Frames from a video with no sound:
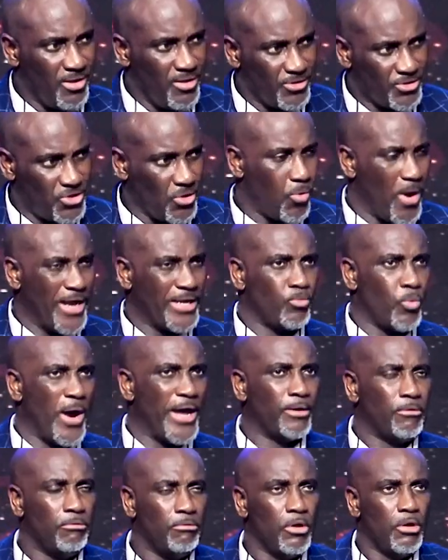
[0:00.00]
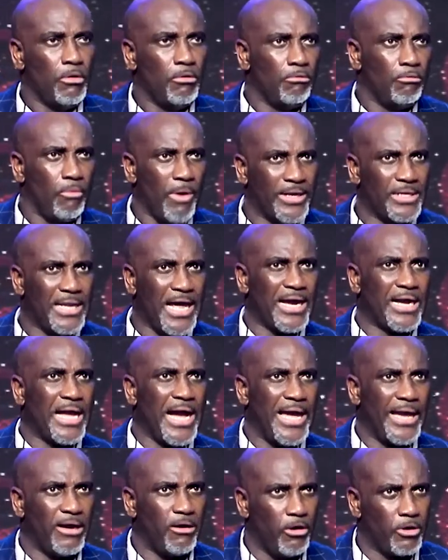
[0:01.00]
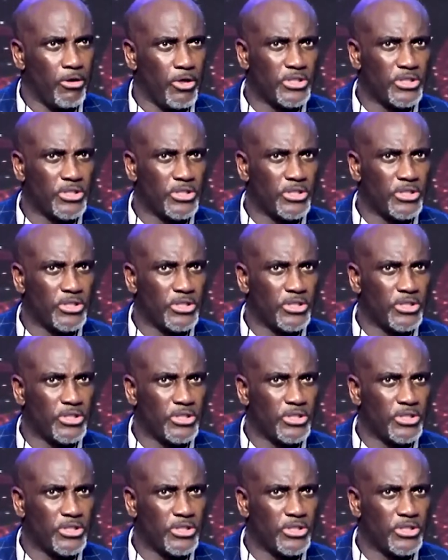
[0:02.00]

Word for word: He asked a simple question. Let me see that one.